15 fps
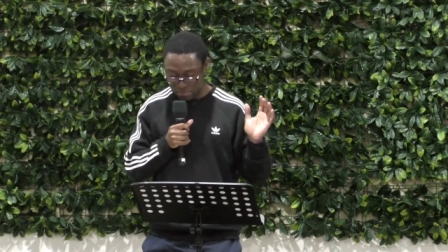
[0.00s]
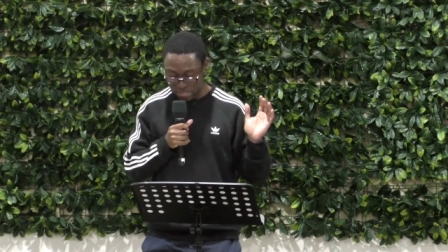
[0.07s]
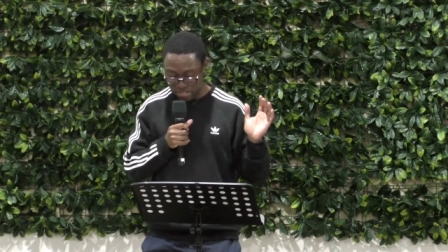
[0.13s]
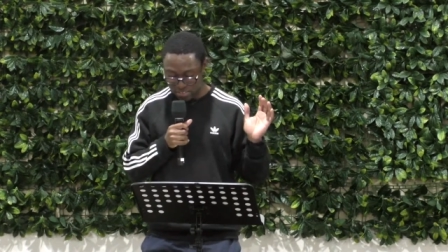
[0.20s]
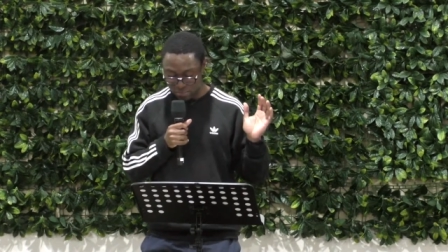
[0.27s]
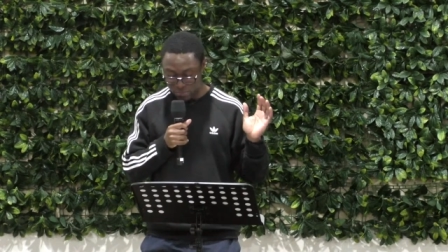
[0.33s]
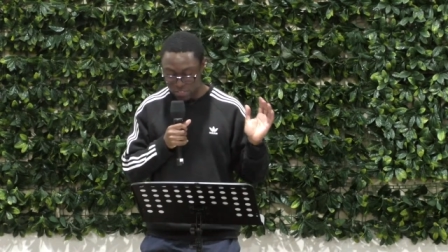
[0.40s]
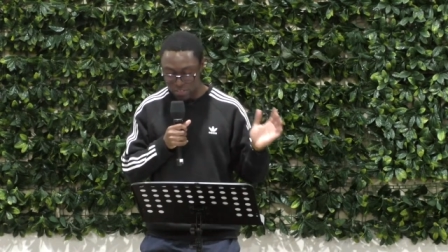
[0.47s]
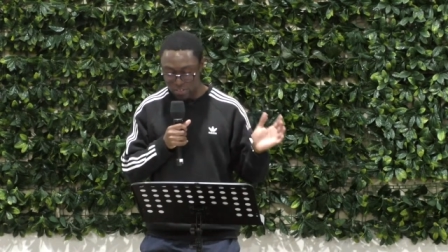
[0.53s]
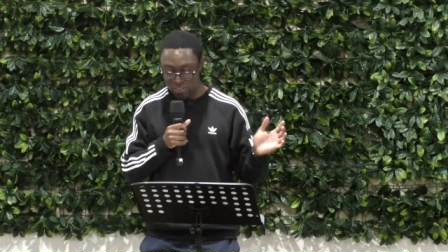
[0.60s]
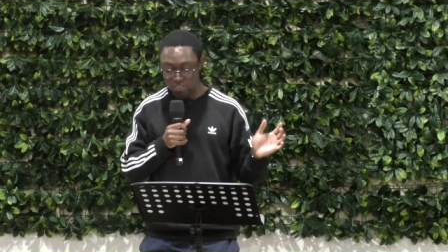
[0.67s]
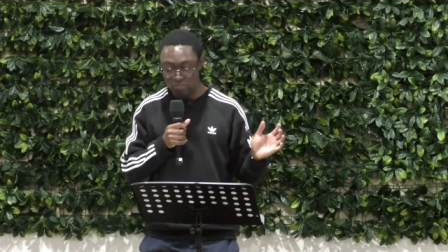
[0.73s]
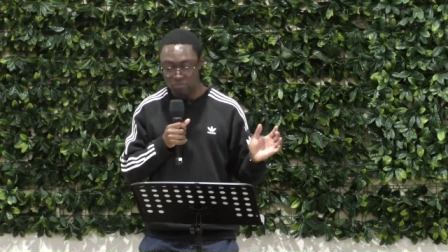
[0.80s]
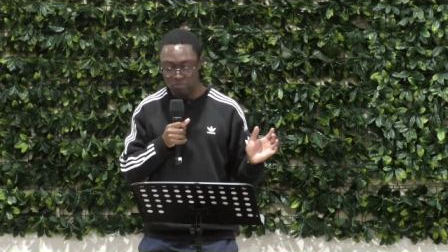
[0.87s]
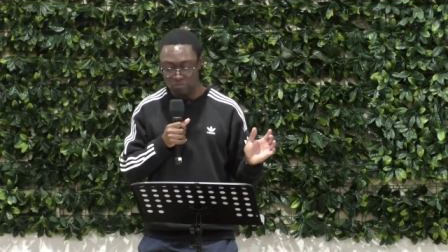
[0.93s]
it's
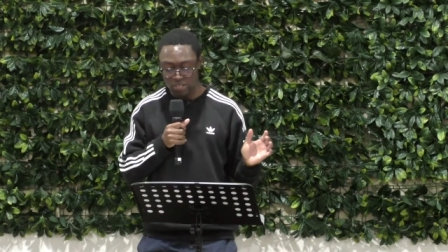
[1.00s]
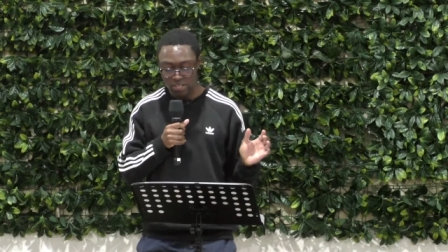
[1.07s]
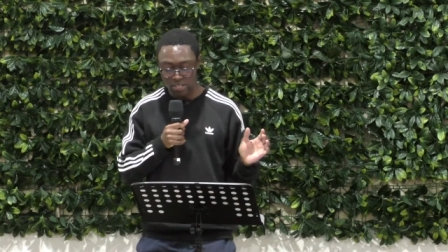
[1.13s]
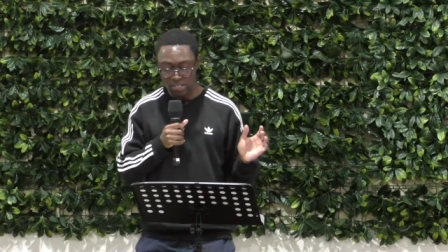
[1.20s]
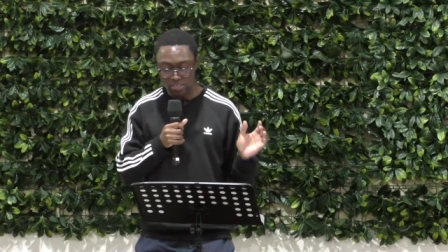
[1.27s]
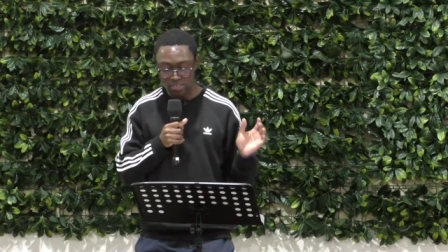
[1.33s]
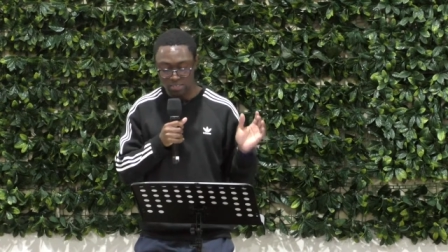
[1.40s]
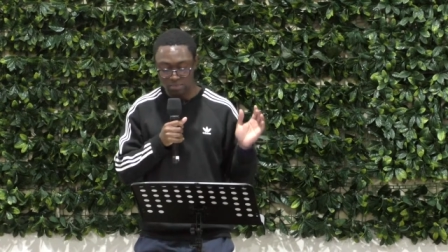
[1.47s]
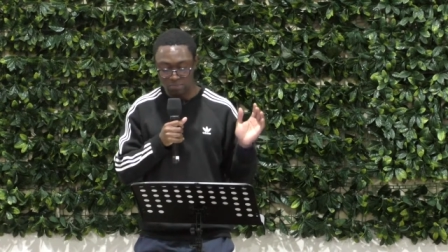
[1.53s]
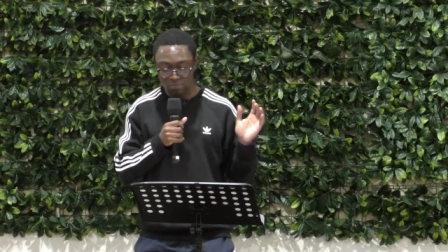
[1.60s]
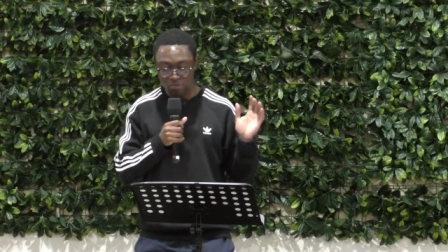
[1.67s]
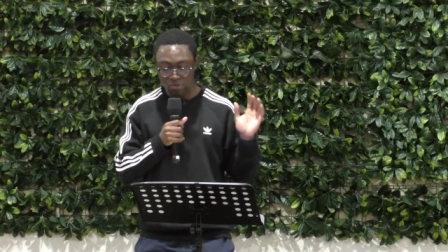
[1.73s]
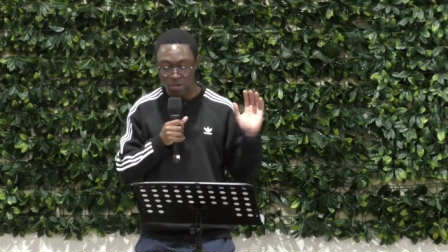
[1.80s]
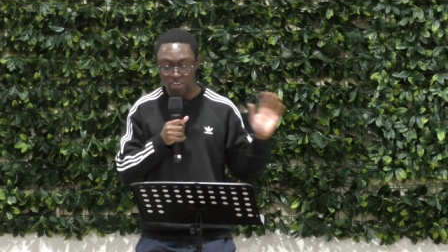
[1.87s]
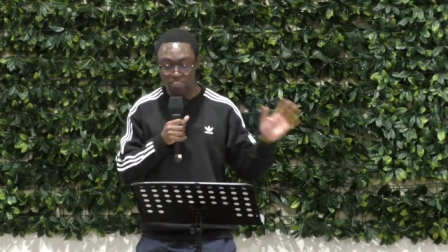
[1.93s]
because of uh, the
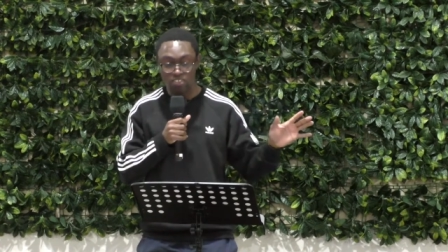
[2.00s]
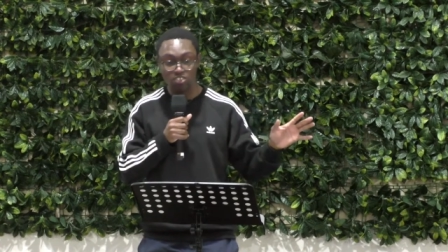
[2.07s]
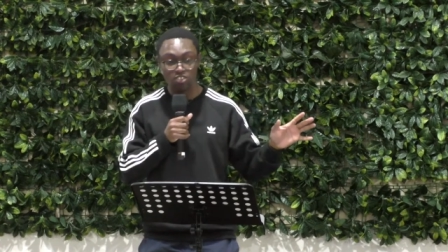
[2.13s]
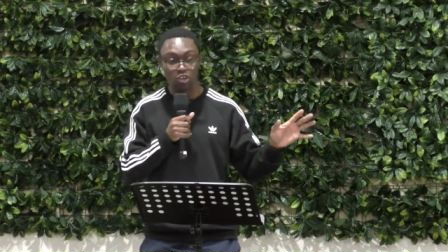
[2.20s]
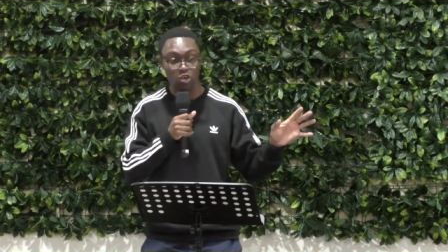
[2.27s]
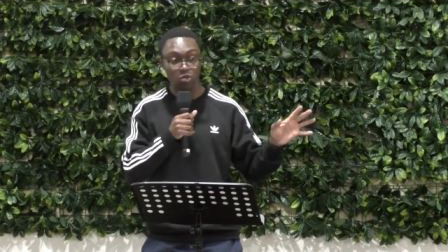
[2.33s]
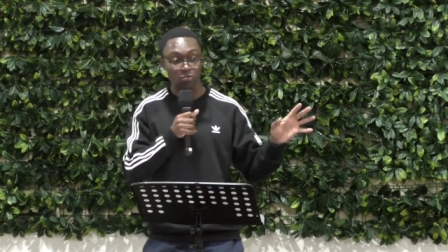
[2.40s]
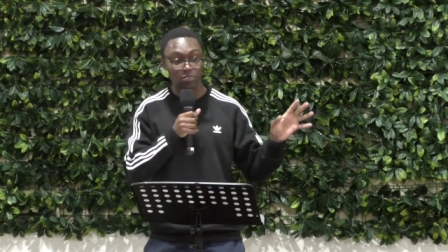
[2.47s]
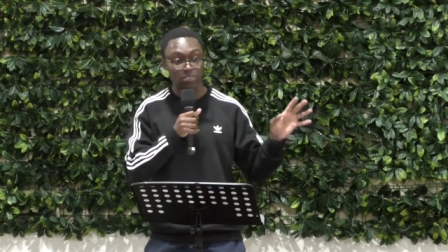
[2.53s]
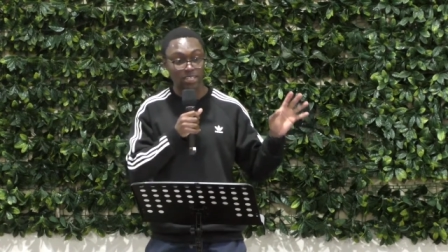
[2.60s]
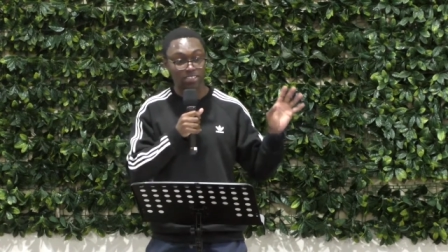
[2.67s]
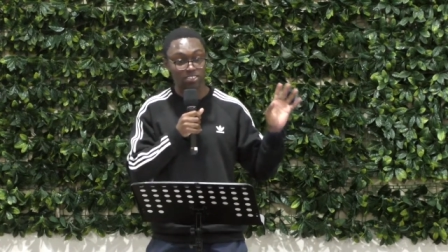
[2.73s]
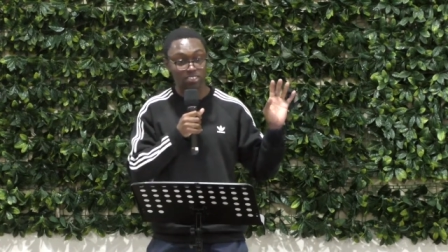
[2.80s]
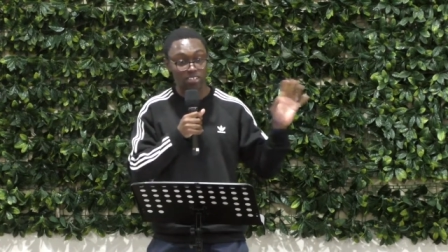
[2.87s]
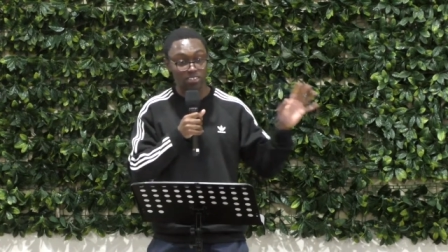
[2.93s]
precious hope
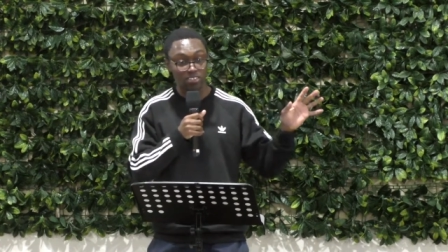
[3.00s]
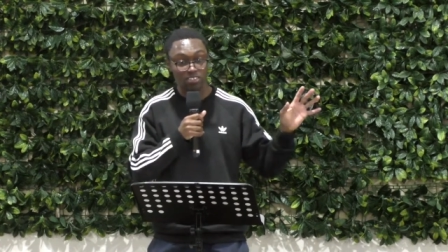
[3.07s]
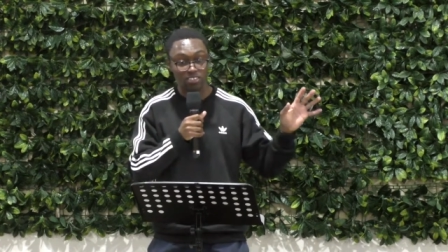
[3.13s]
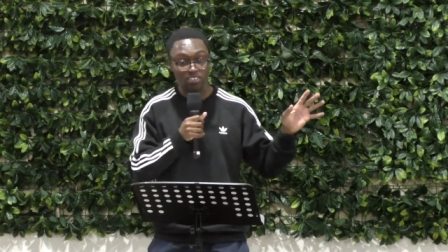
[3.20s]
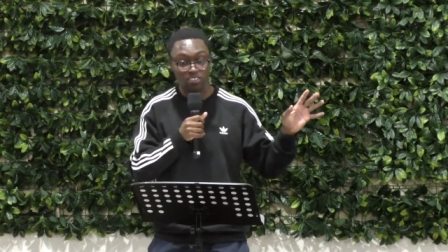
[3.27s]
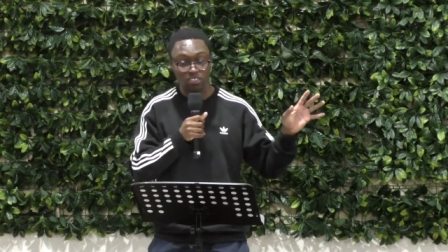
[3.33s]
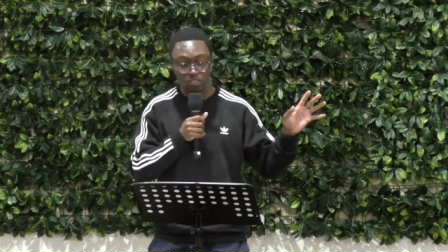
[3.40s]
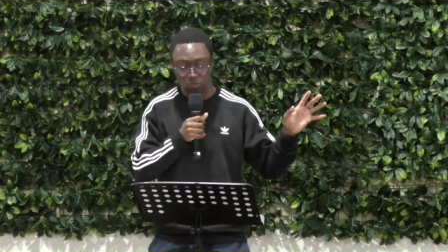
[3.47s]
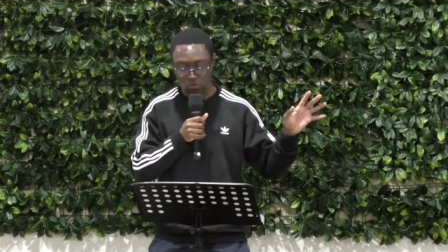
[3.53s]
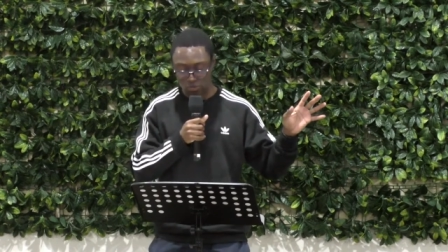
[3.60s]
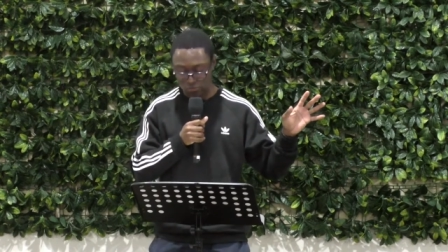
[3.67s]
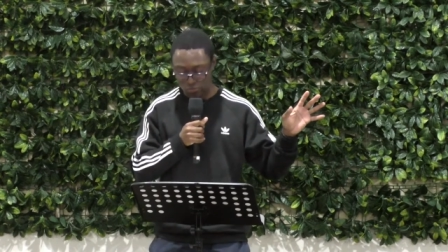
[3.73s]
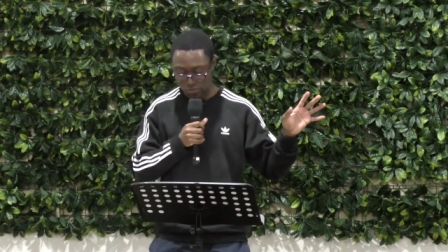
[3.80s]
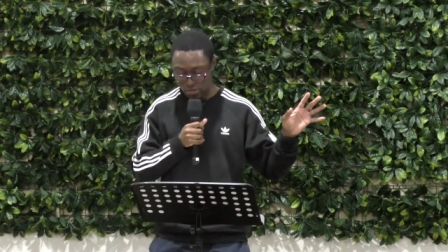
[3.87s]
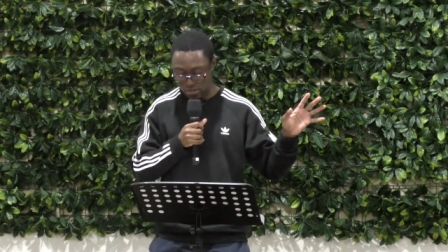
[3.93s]
that Jesus has
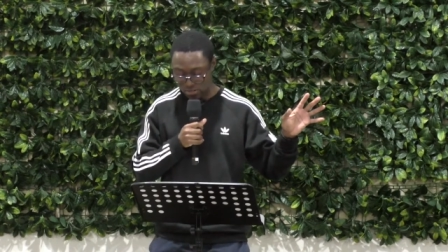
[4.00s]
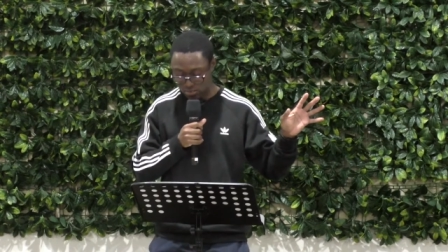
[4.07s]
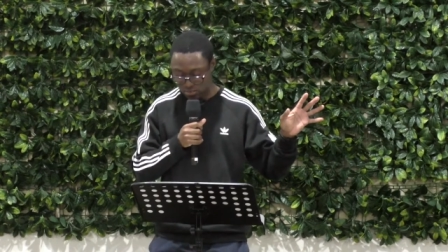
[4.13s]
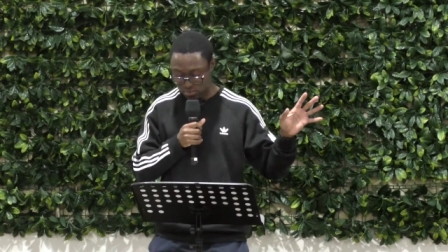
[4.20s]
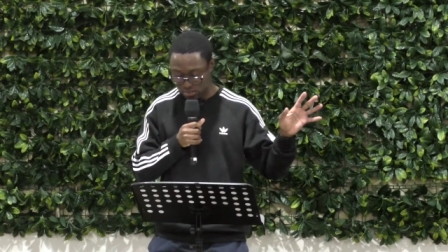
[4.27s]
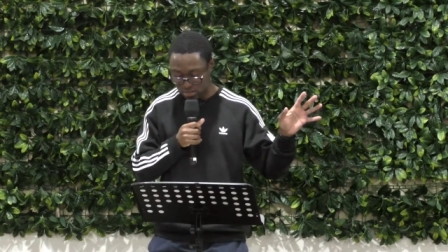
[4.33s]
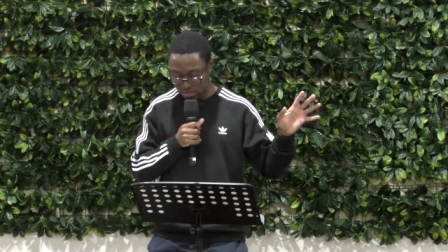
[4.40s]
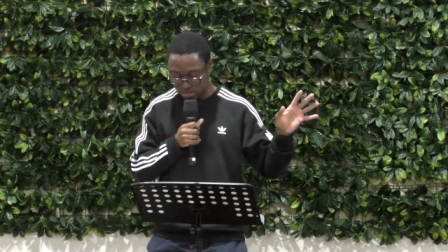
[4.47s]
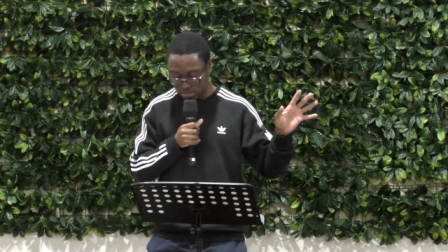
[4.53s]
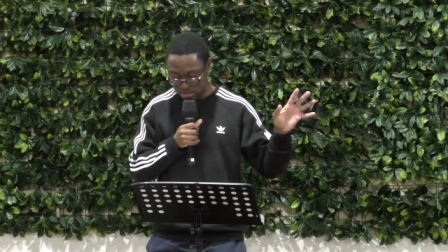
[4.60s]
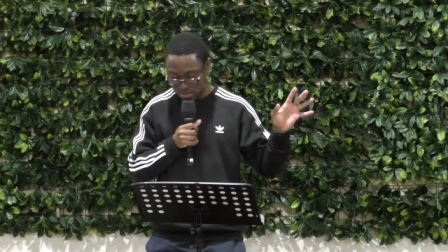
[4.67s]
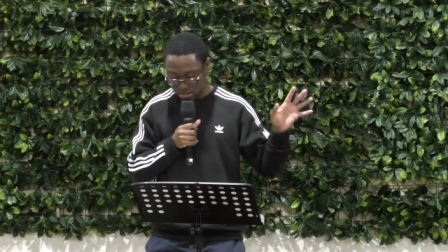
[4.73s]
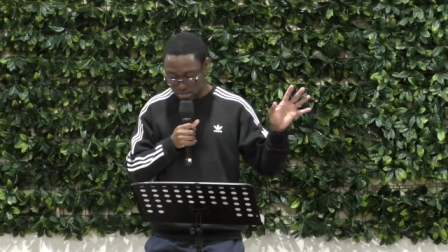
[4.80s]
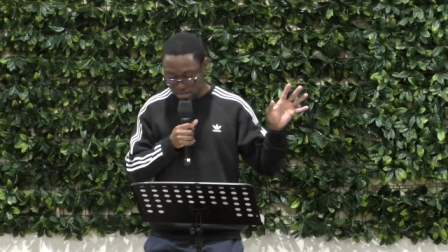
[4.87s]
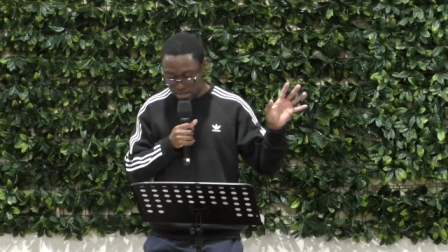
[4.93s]
secured for us.
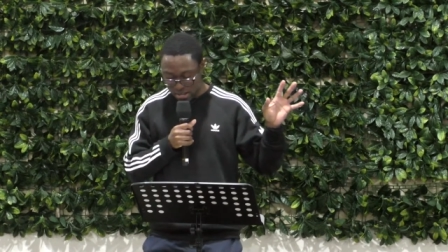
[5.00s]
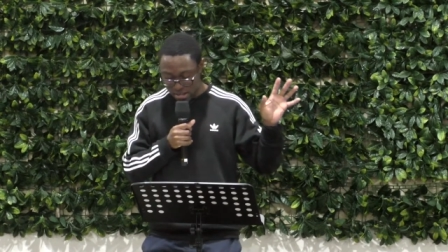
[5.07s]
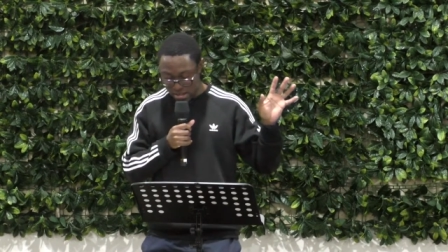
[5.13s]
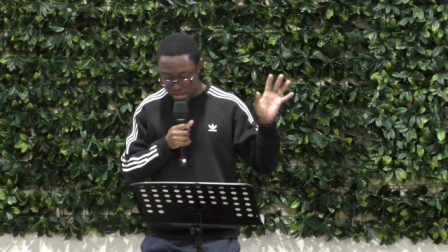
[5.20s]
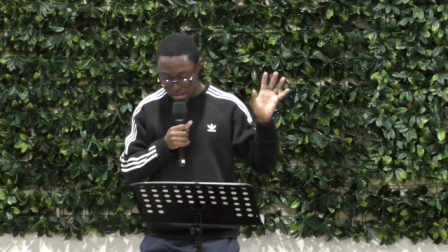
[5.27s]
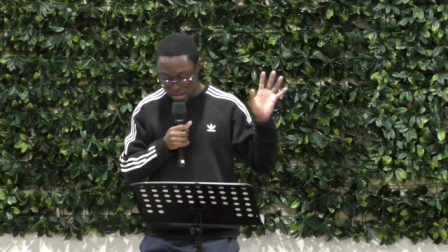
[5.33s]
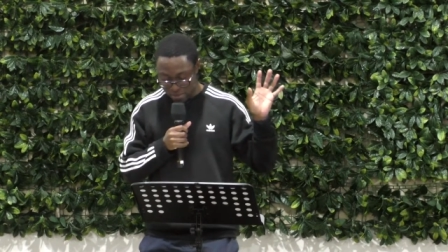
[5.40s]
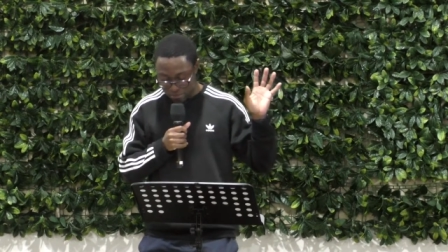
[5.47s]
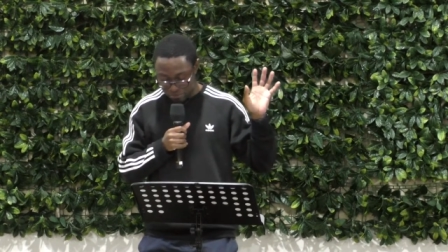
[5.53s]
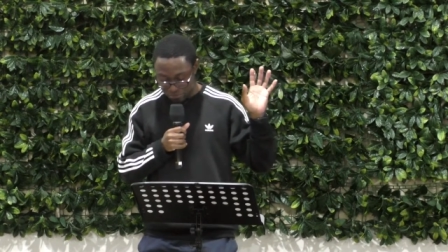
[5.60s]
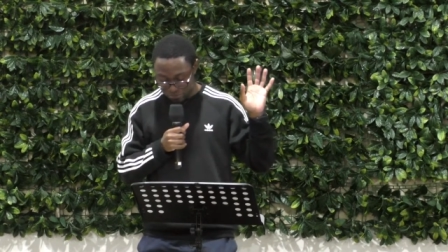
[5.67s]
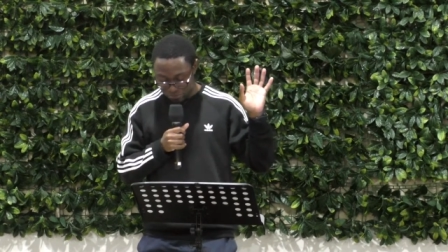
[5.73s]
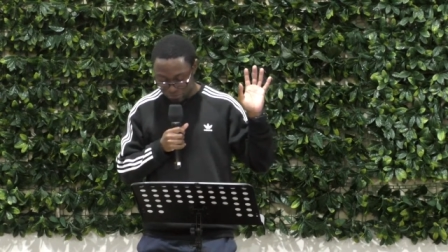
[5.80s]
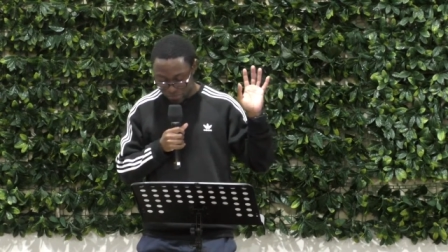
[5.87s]
Um,